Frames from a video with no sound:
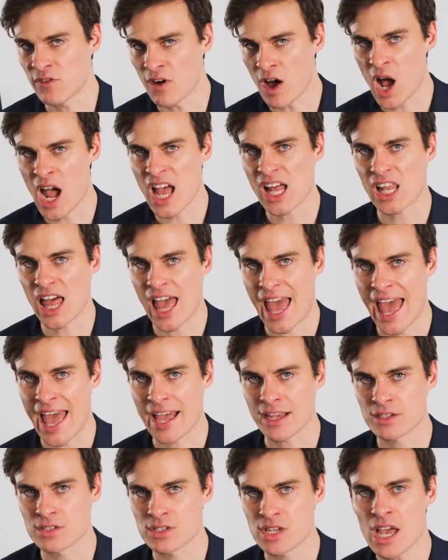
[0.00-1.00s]
vile
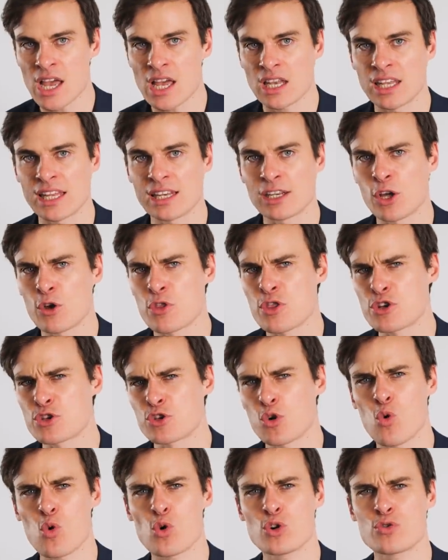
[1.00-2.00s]
acts, let alone the
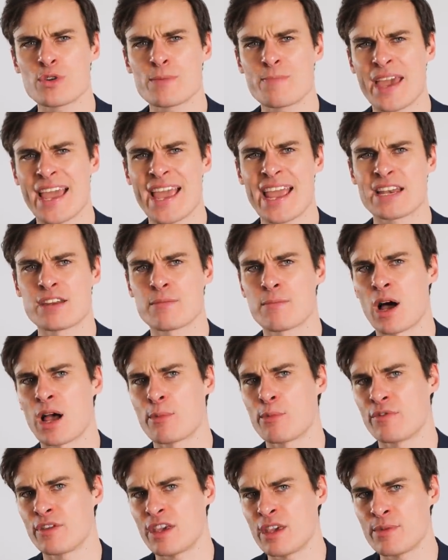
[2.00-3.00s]
tawdry
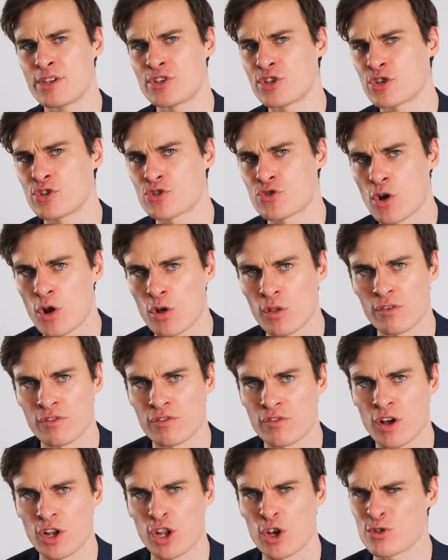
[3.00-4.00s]
pantomime of image control
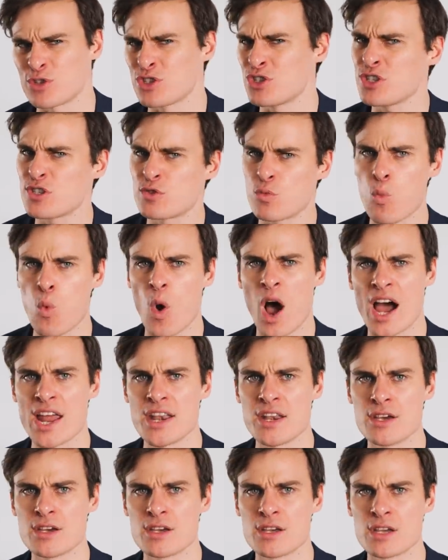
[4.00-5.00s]
that follows, just
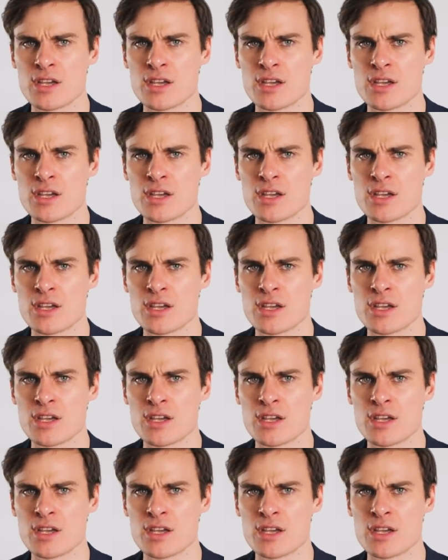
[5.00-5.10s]
one,